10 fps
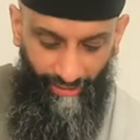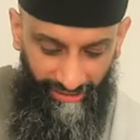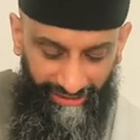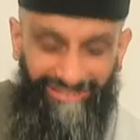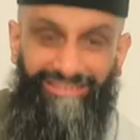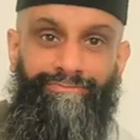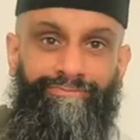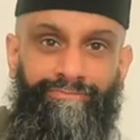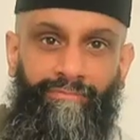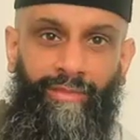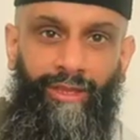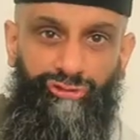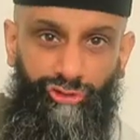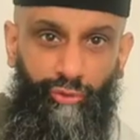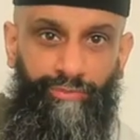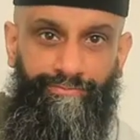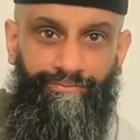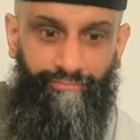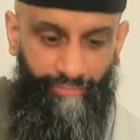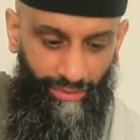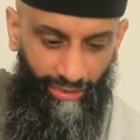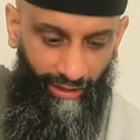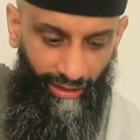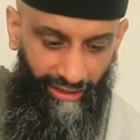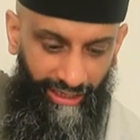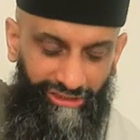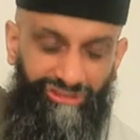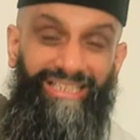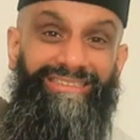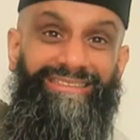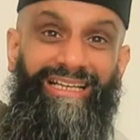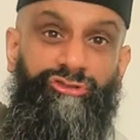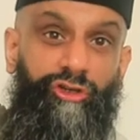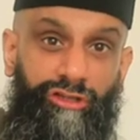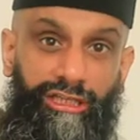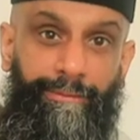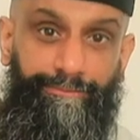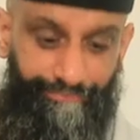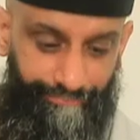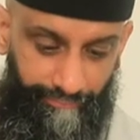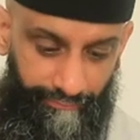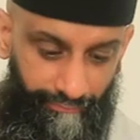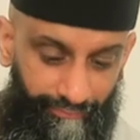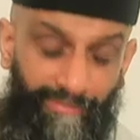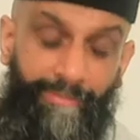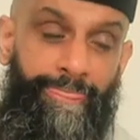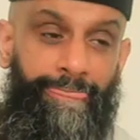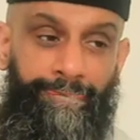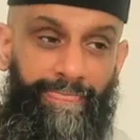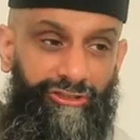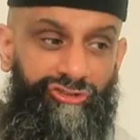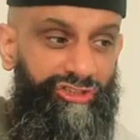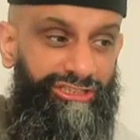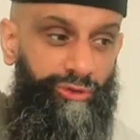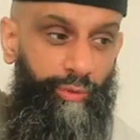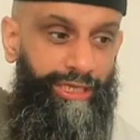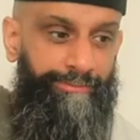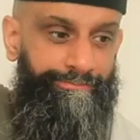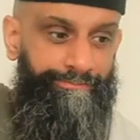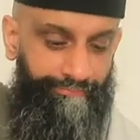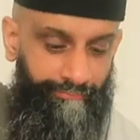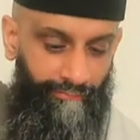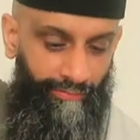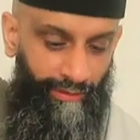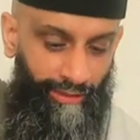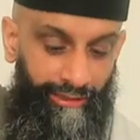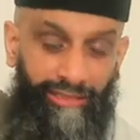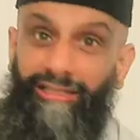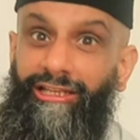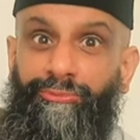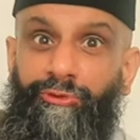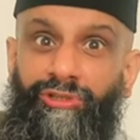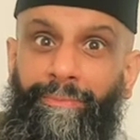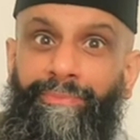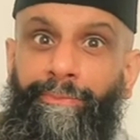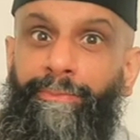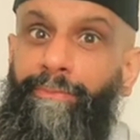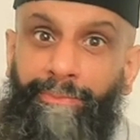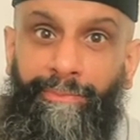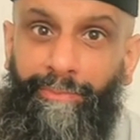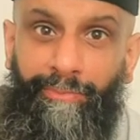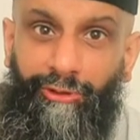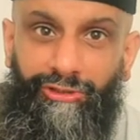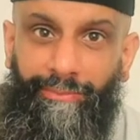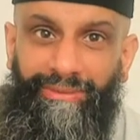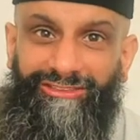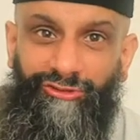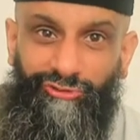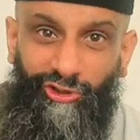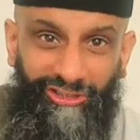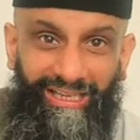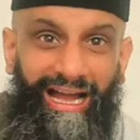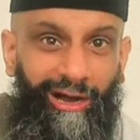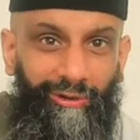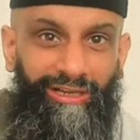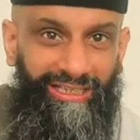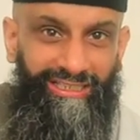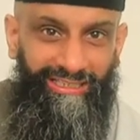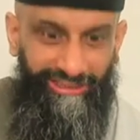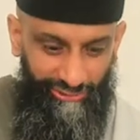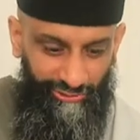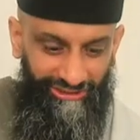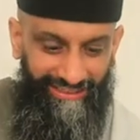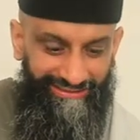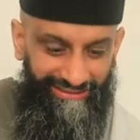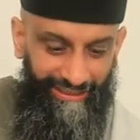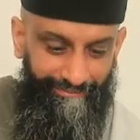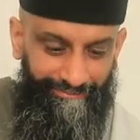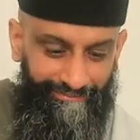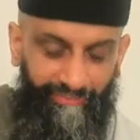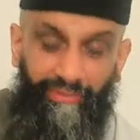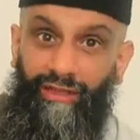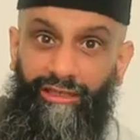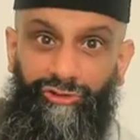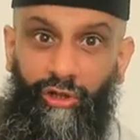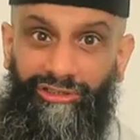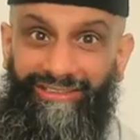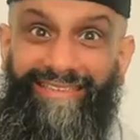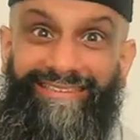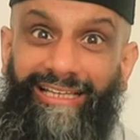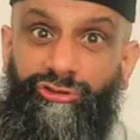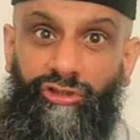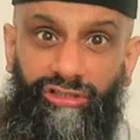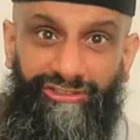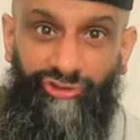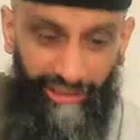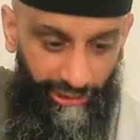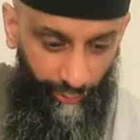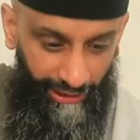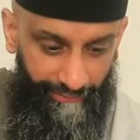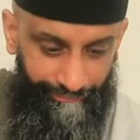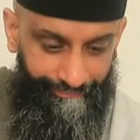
Yes, so could taste that chocolate straight away. That's because I pulled a piece of chocolate out to taste it. So I taste that chocolate straight away.